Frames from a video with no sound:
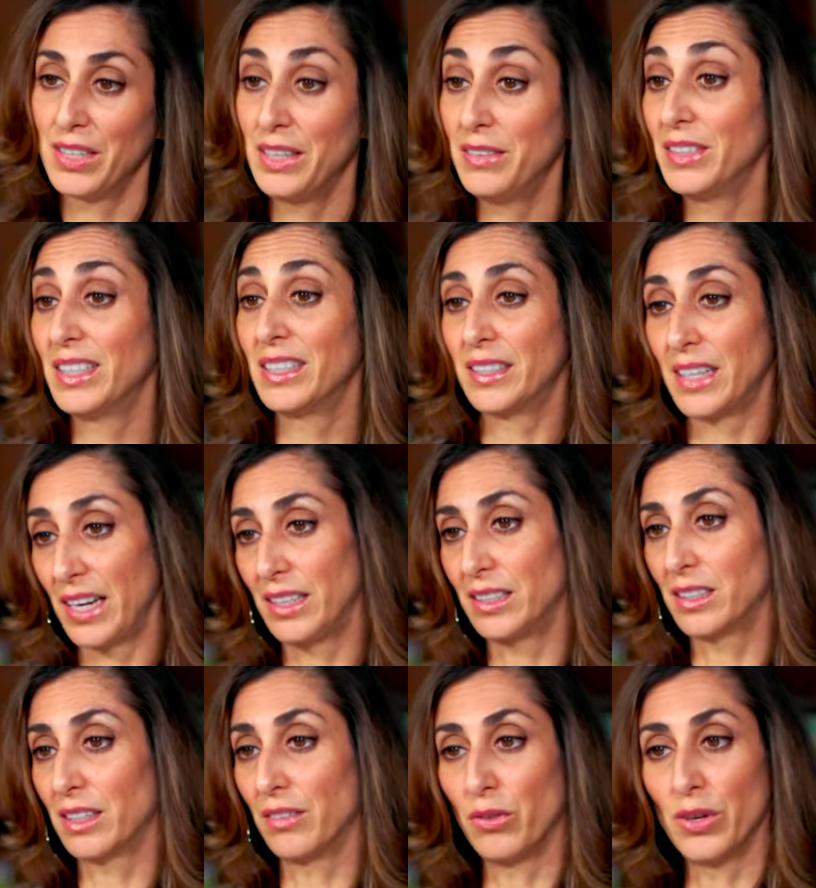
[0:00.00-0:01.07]
even a
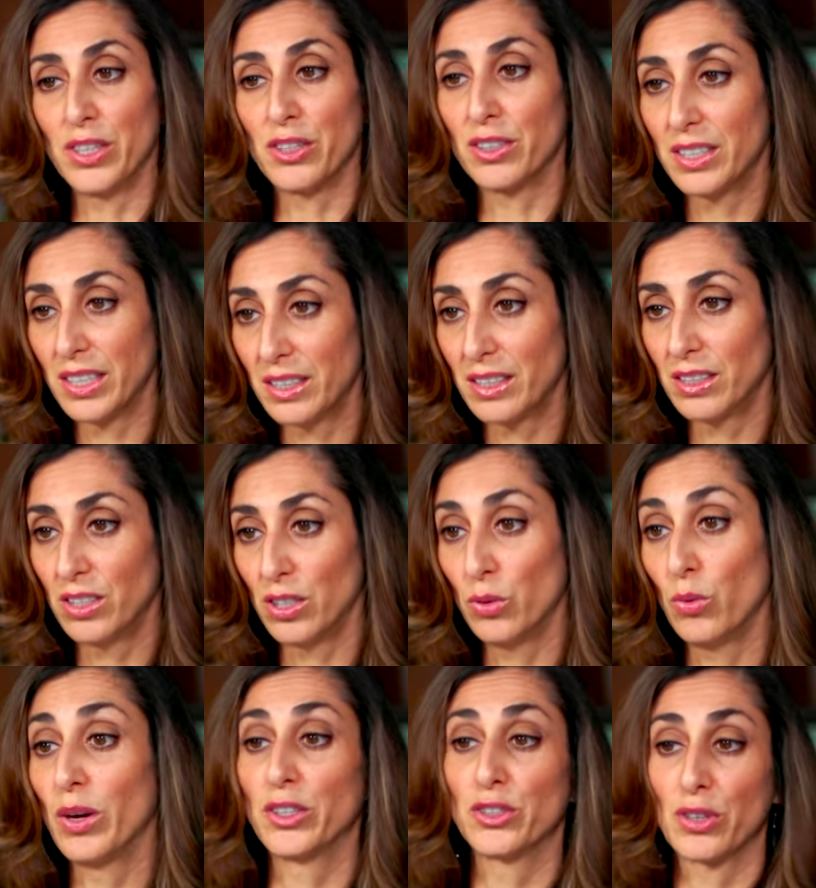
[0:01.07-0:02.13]
taste of what you're addicted to
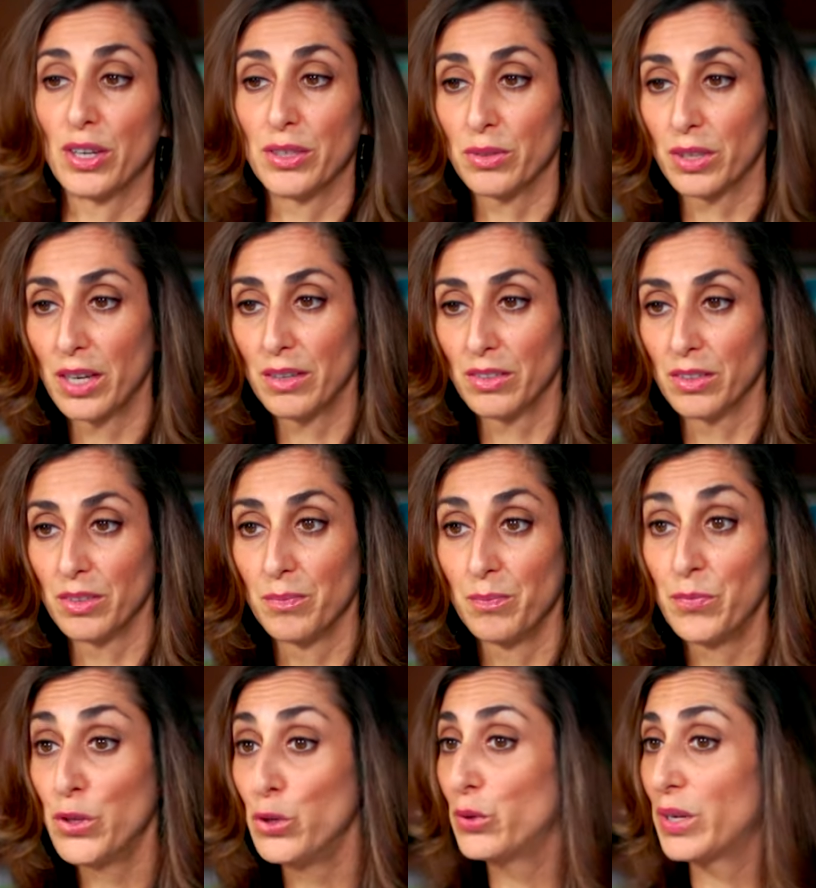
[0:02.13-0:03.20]
while you're trying to recover.
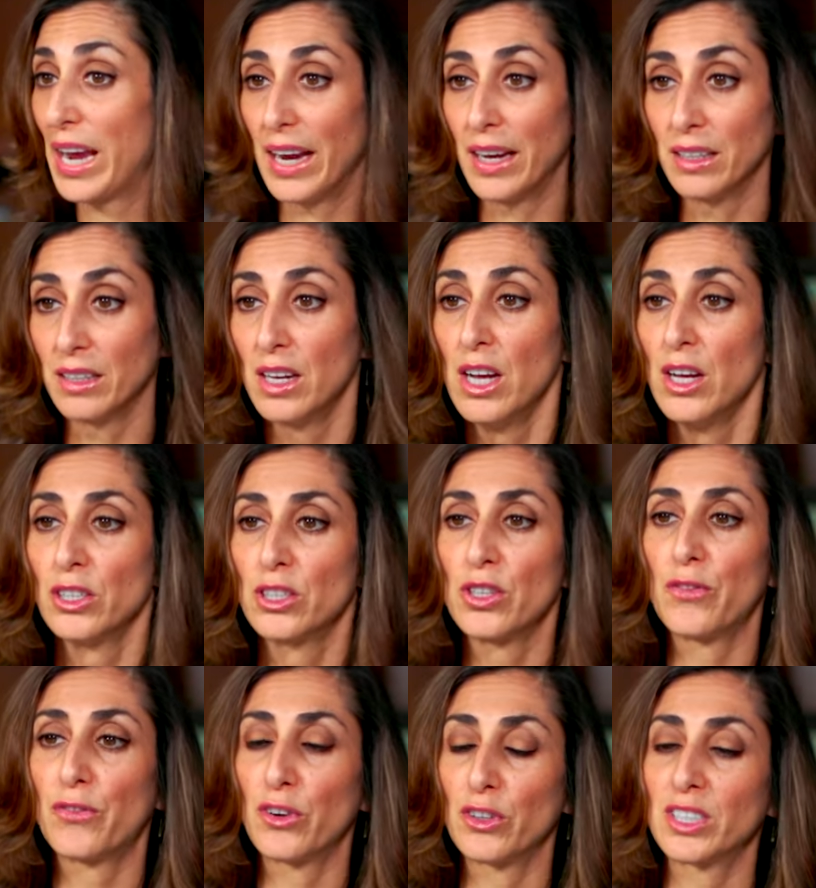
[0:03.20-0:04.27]
You can't. So the
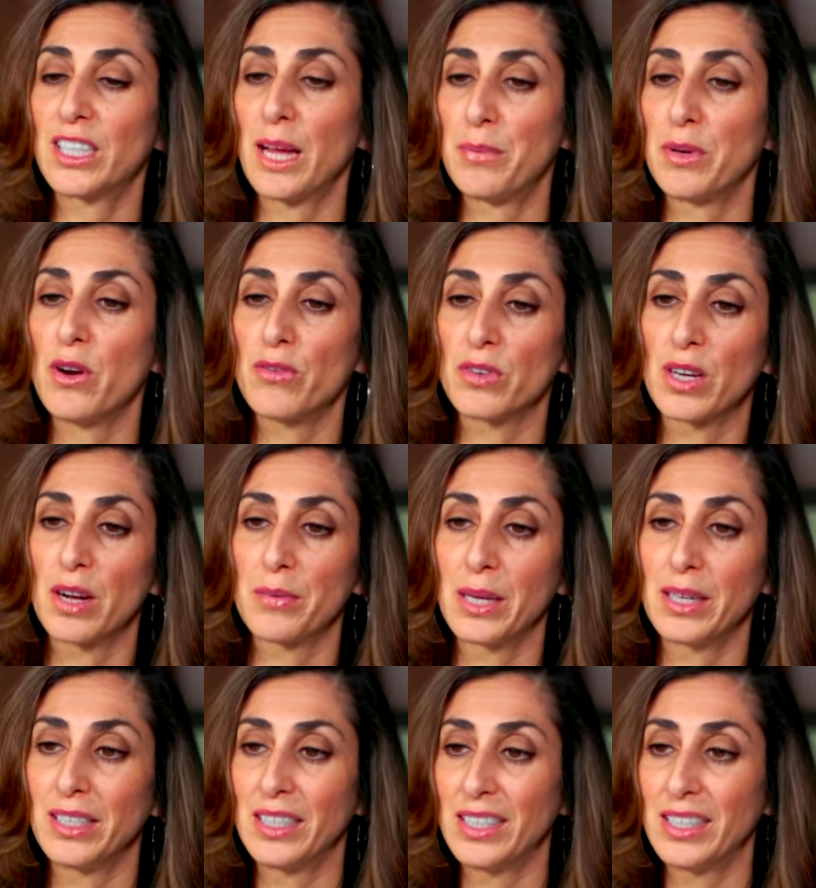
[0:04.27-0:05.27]
first step in overcoming an